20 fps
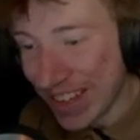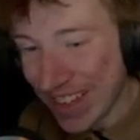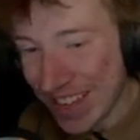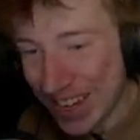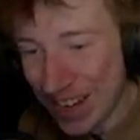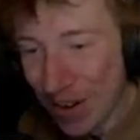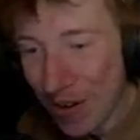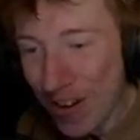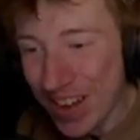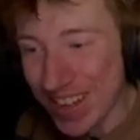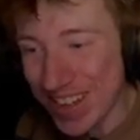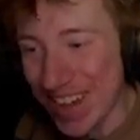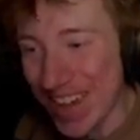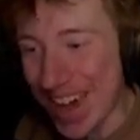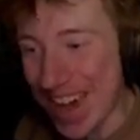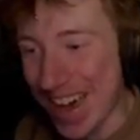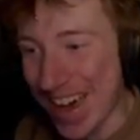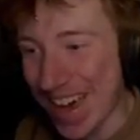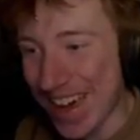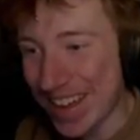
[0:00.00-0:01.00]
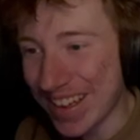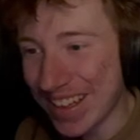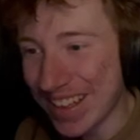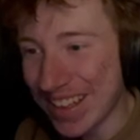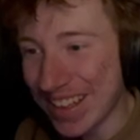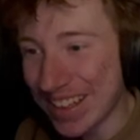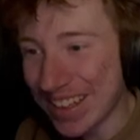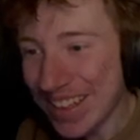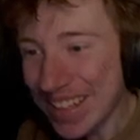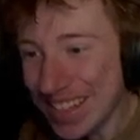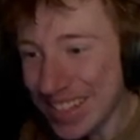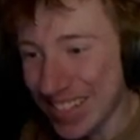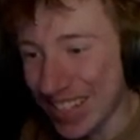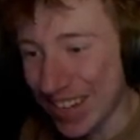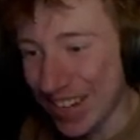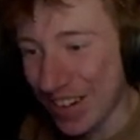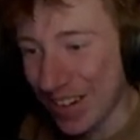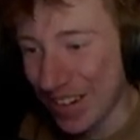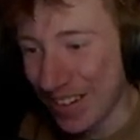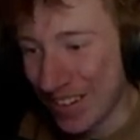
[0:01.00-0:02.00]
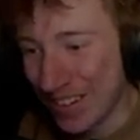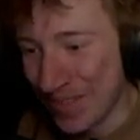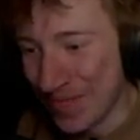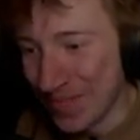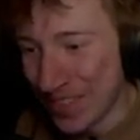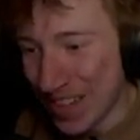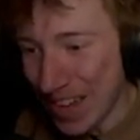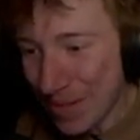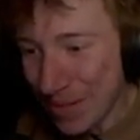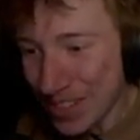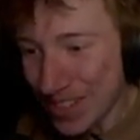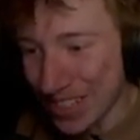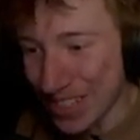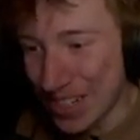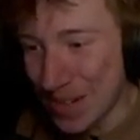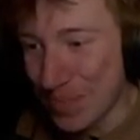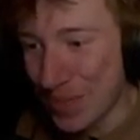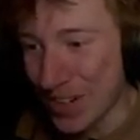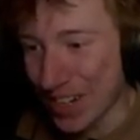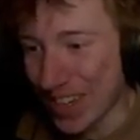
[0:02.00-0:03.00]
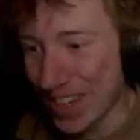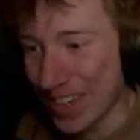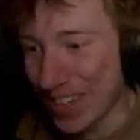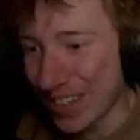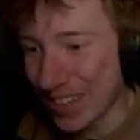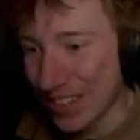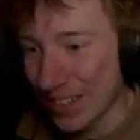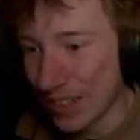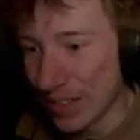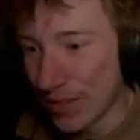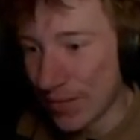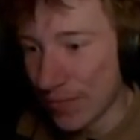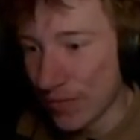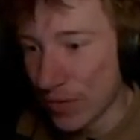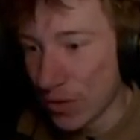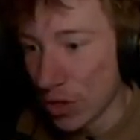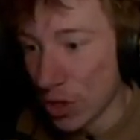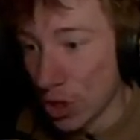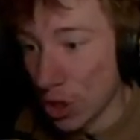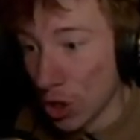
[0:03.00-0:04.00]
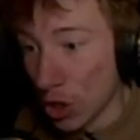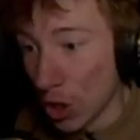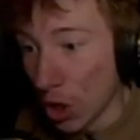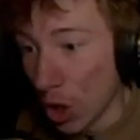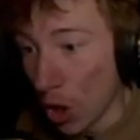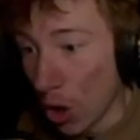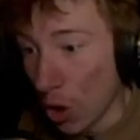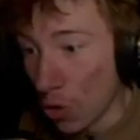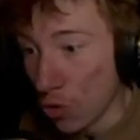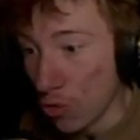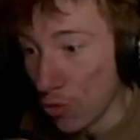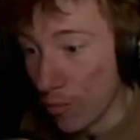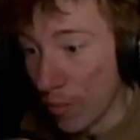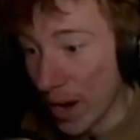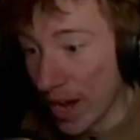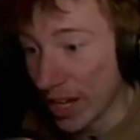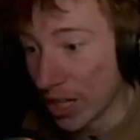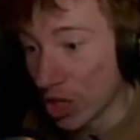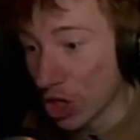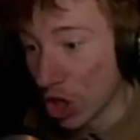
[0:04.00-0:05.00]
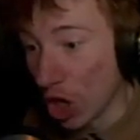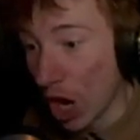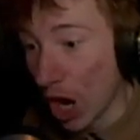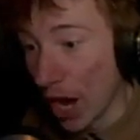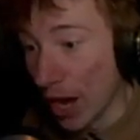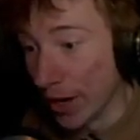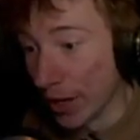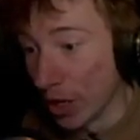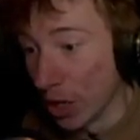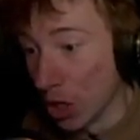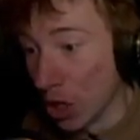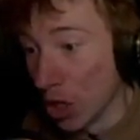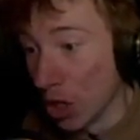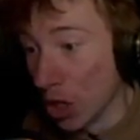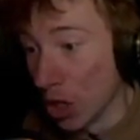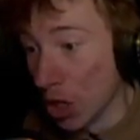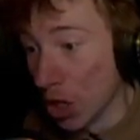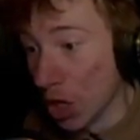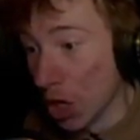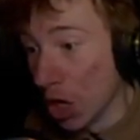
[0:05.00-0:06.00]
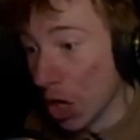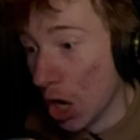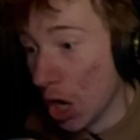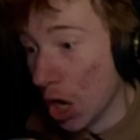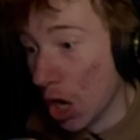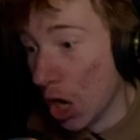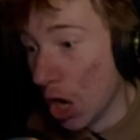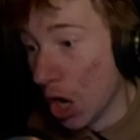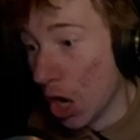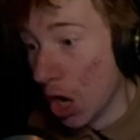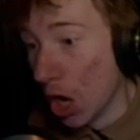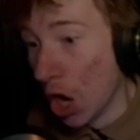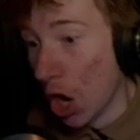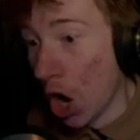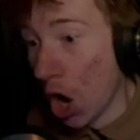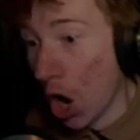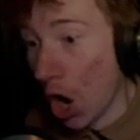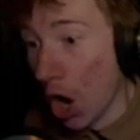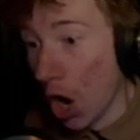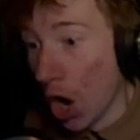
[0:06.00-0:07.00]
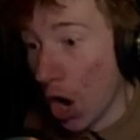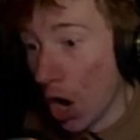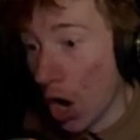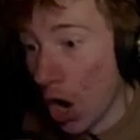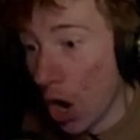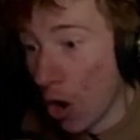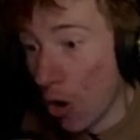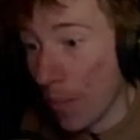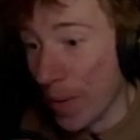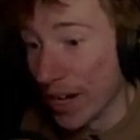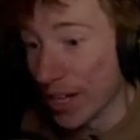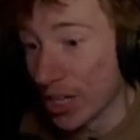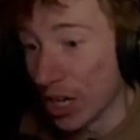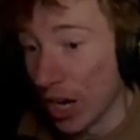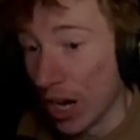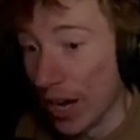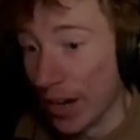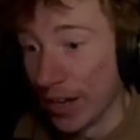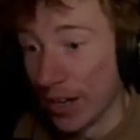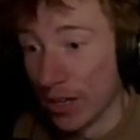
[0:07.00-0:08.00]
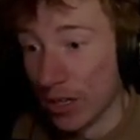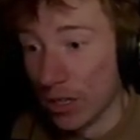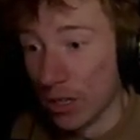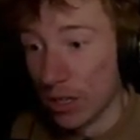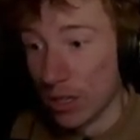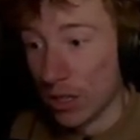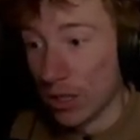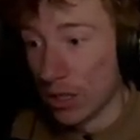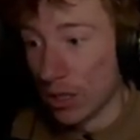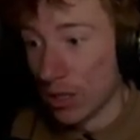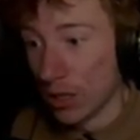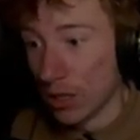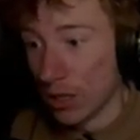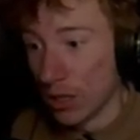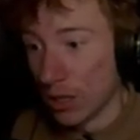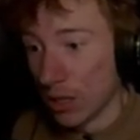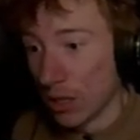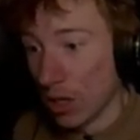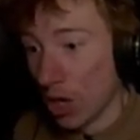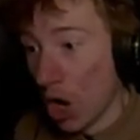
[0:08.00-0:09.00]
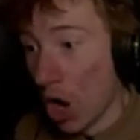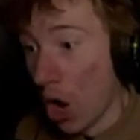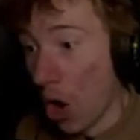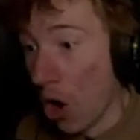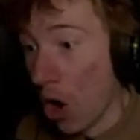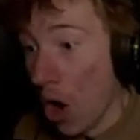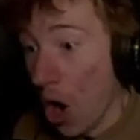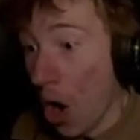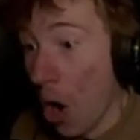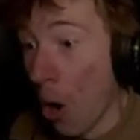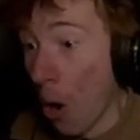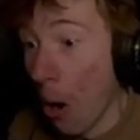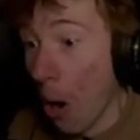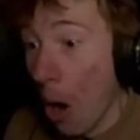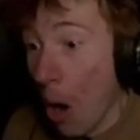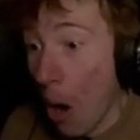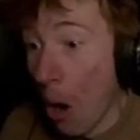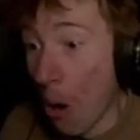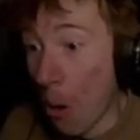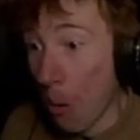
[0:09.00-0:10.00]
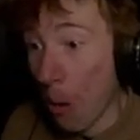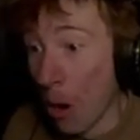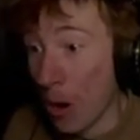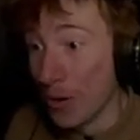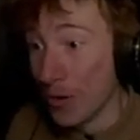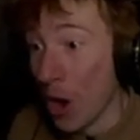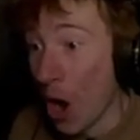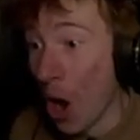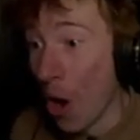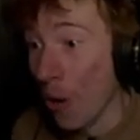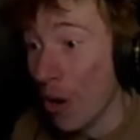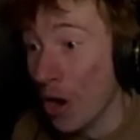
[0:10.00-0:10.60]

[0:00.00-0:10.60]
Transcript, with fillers: You know what? Yeah. Let's go. I'm just gonna book it. Oh my god. Oh my god. Oh no.